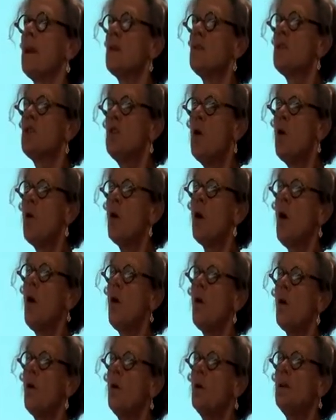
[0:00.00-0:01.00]

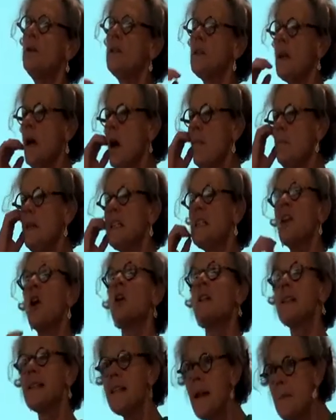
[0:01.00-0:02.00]
so-called
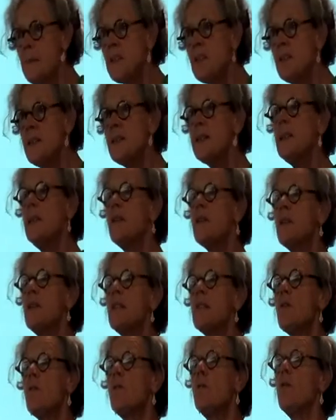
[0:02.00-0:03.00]
misconception
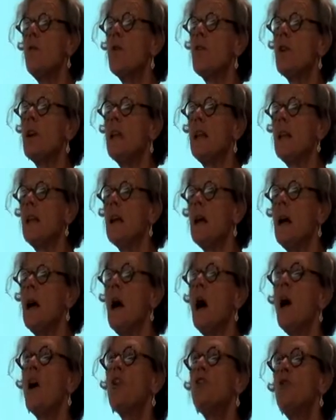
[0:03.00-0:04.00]
theories of learning
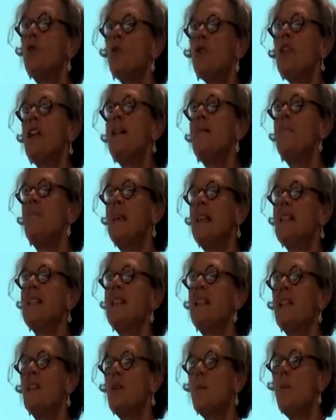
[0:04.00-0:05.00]
are usually
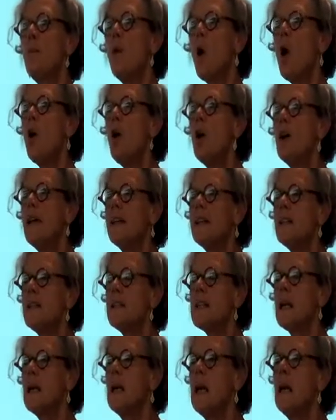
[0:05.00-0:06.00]
missing the point,
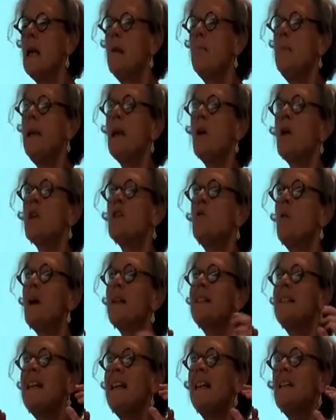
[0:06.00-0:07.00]
because
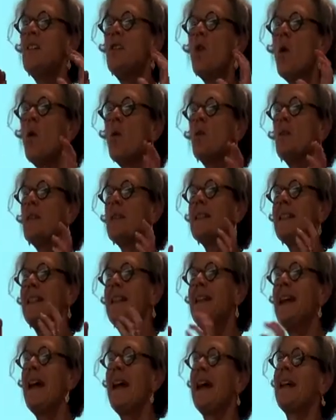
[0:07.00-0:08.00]
what they don't
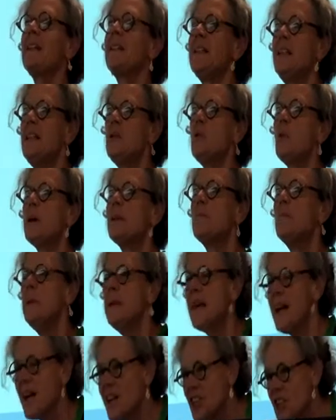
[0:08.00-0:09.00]
get is what
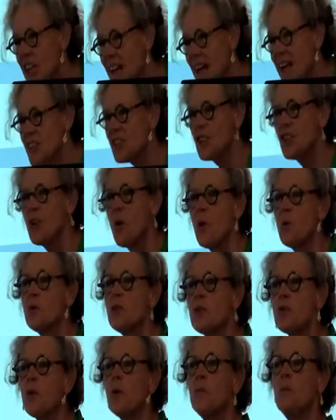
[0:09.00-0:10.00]
Piaget has shown
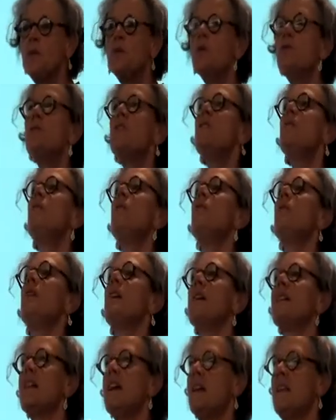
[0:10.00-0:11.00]
so beautifully,
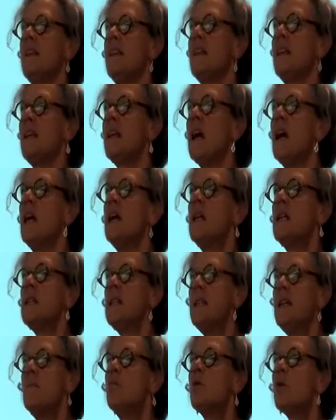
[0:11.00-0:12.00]
and I think
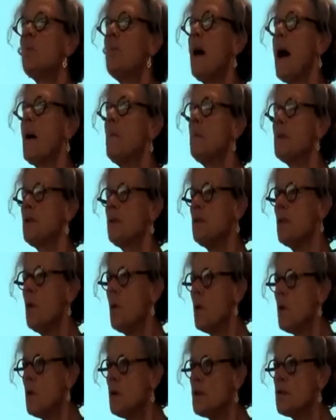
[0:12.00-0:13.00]
Seymour Papert
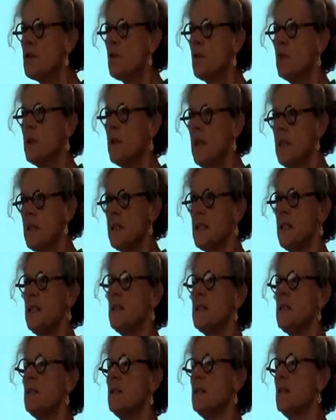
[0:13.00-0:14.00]
also
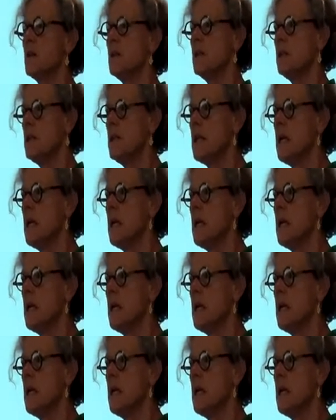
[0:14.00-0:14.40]
insisted on,